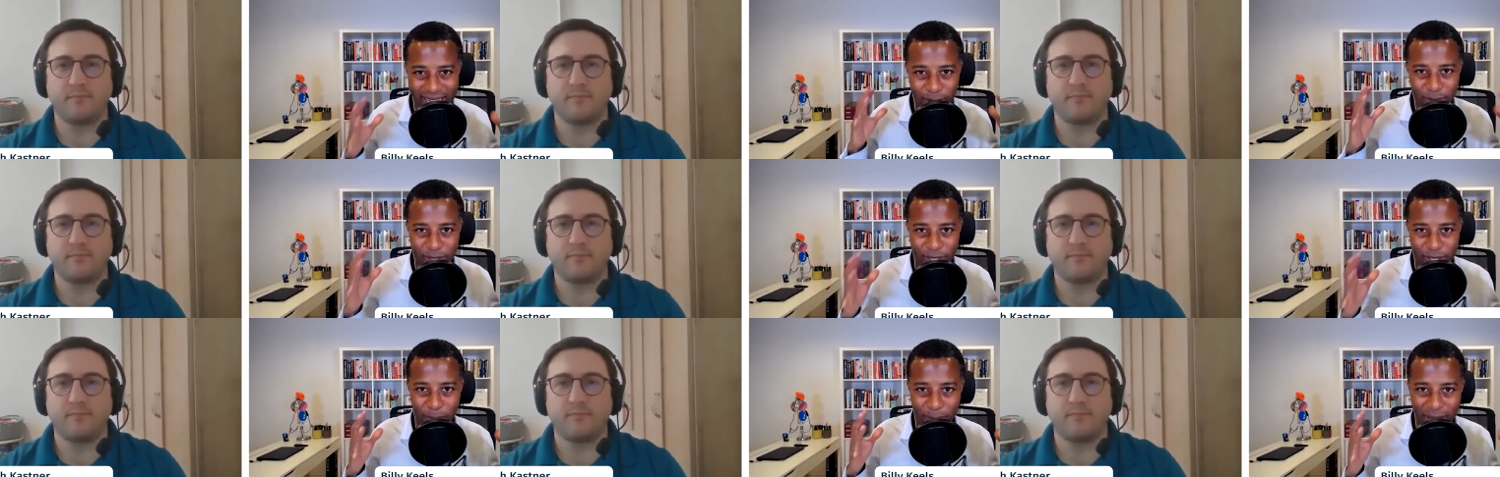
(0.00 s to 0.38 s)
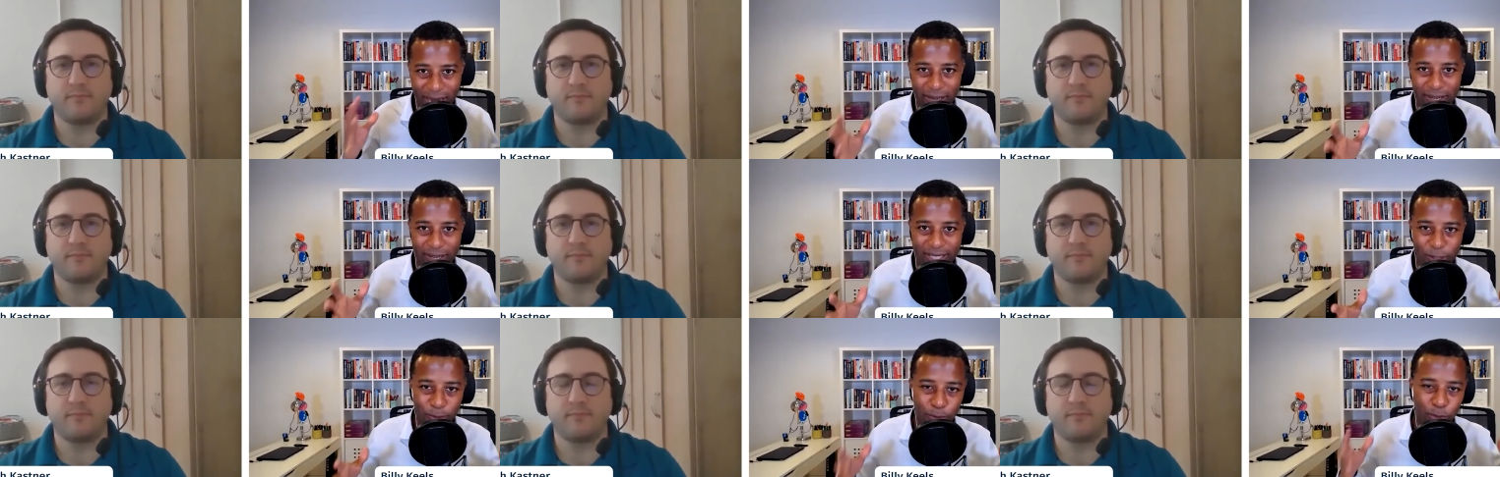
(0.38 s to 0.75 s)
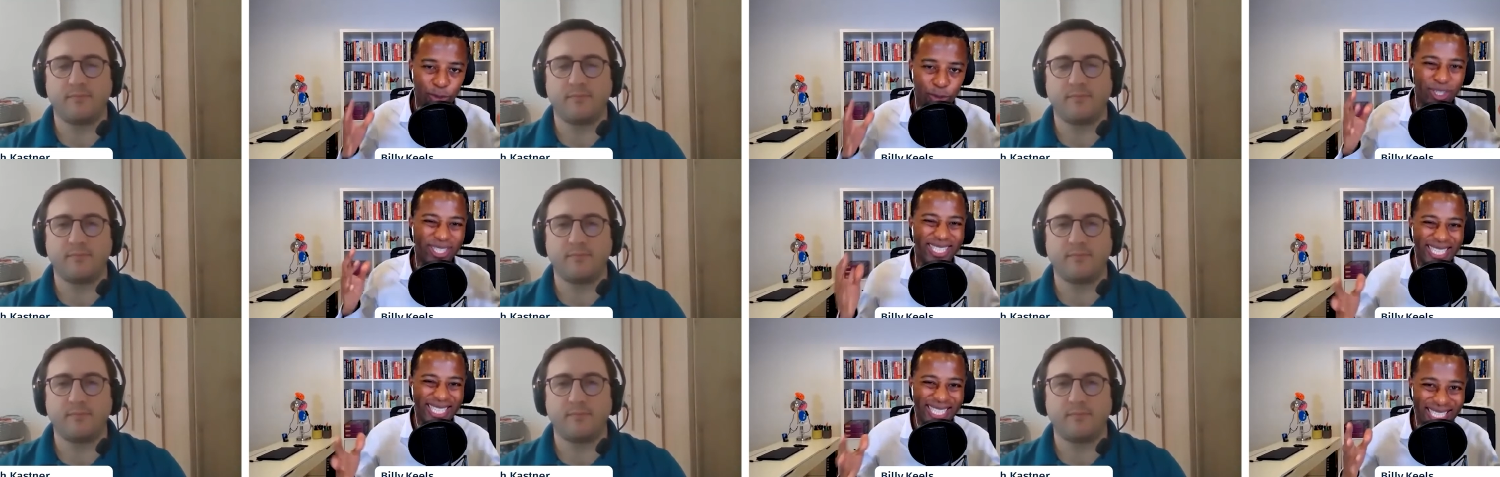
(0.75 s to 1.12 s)
Speaker 1: comes to mind is
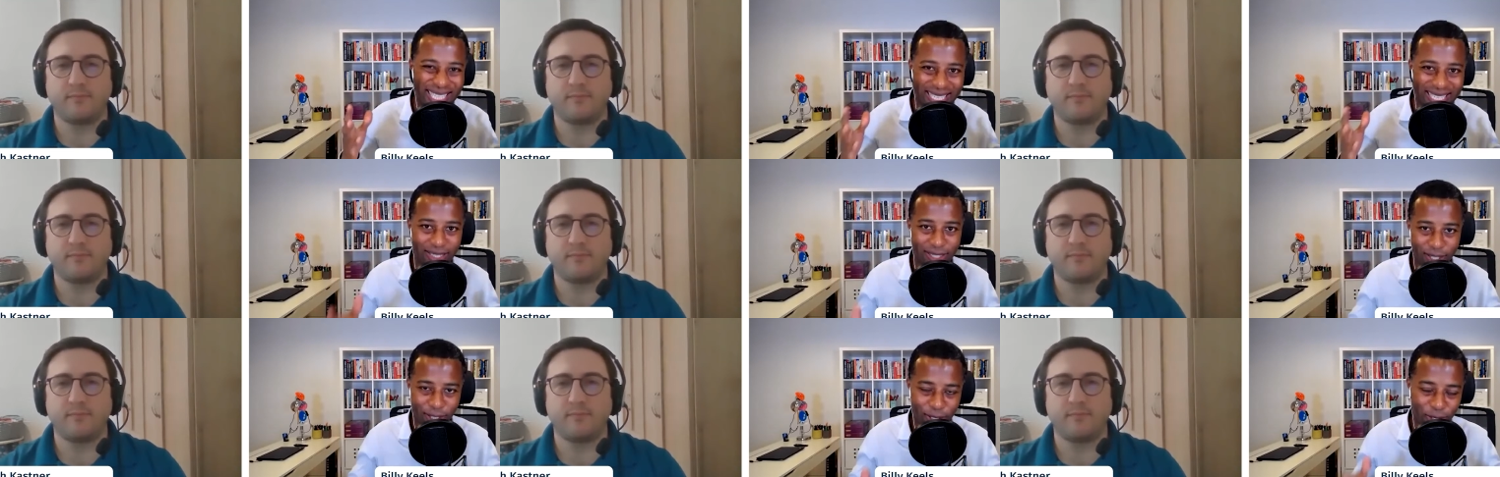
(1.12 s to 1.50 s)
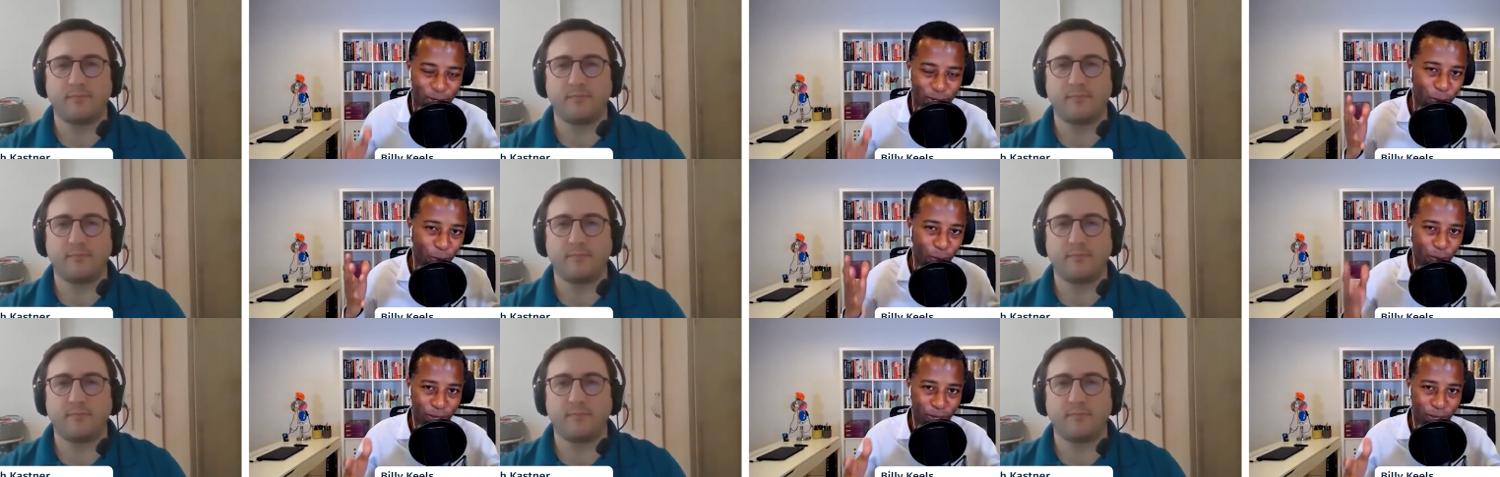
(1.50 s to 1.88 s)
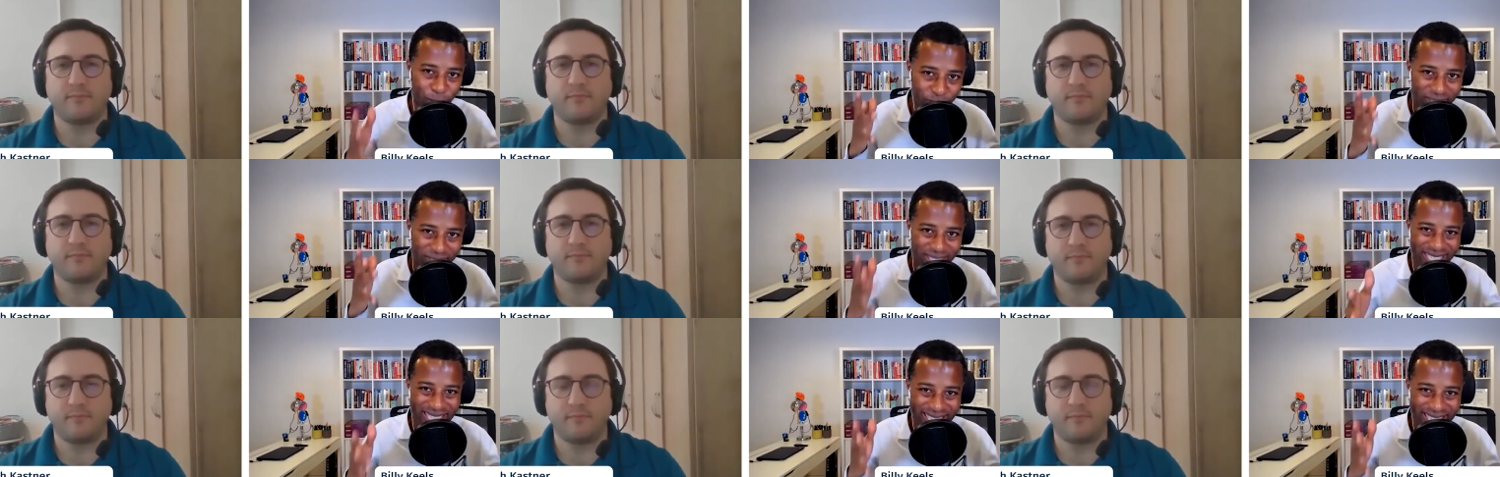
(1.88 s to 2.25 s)
persistence. So when you
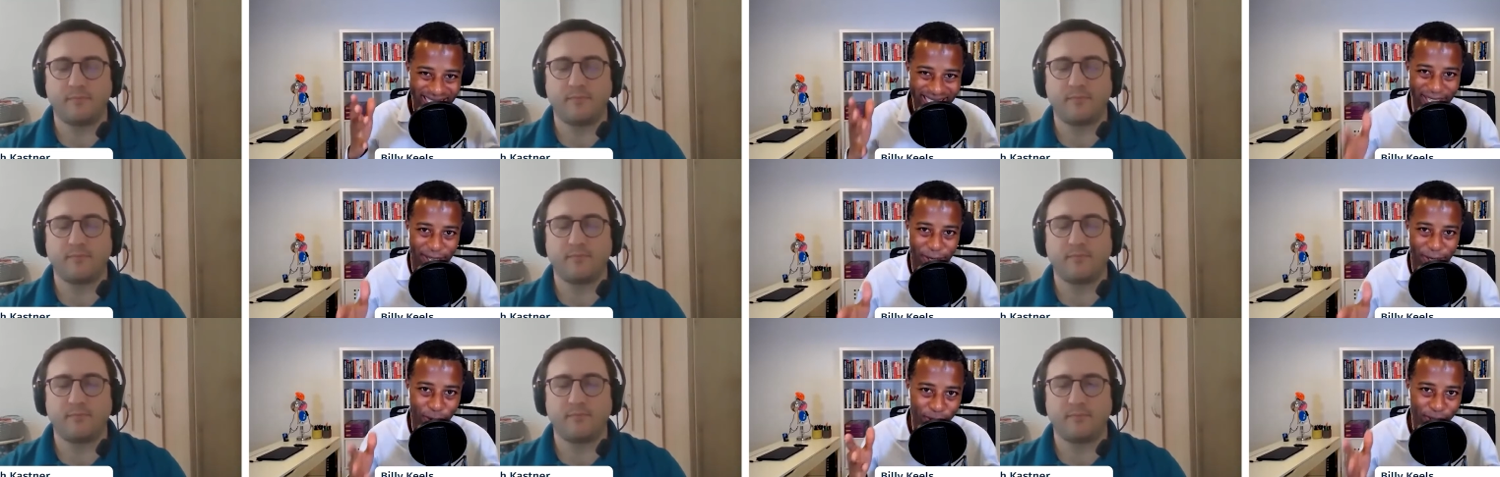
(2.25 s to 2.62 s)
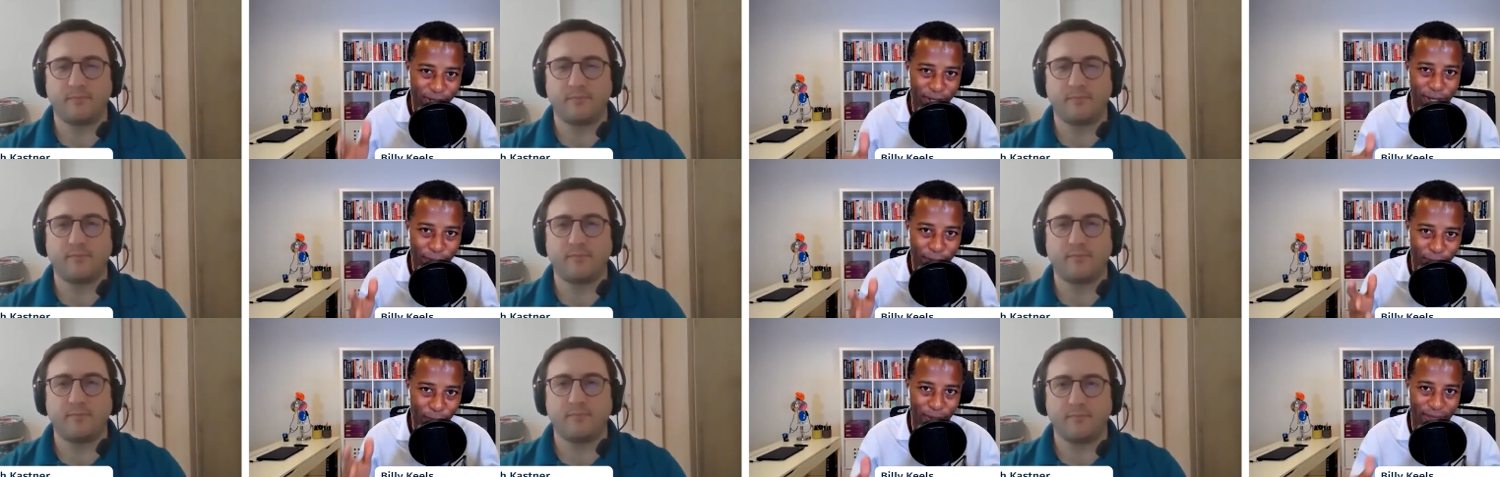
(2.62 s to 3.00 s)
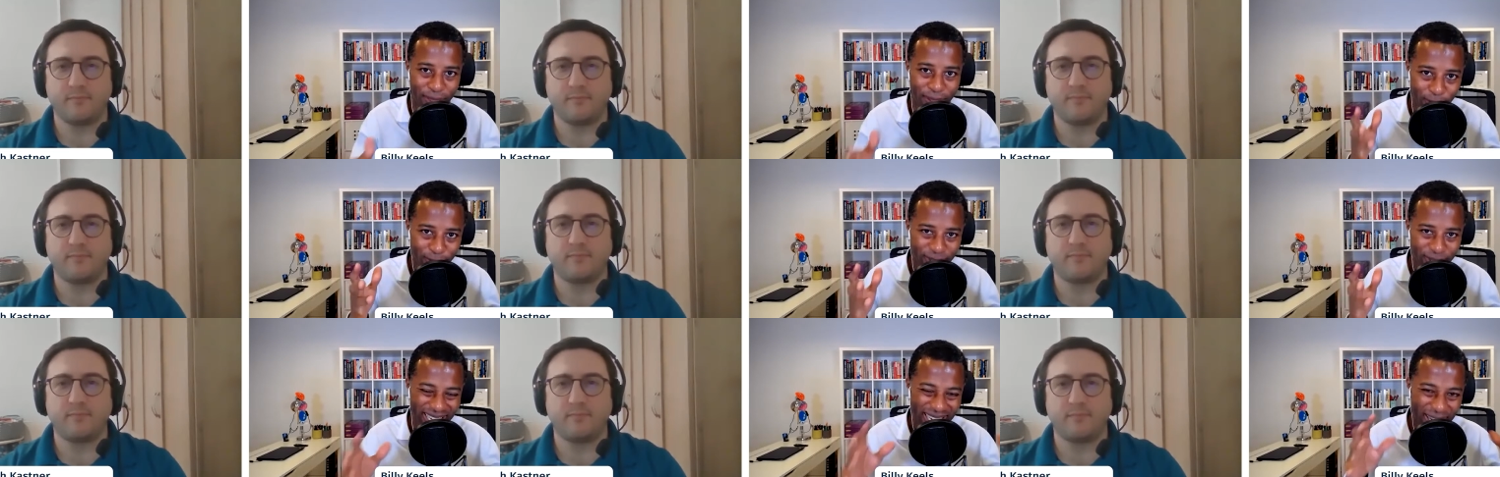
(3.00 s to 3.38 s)
just continue to look for
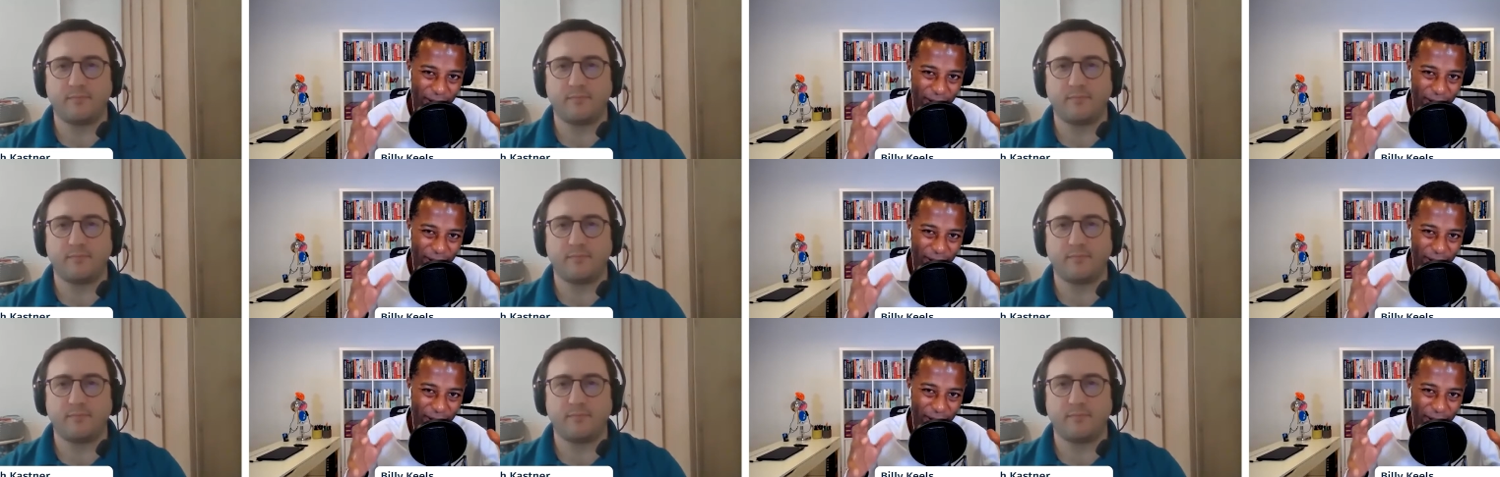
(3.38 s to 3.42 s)
those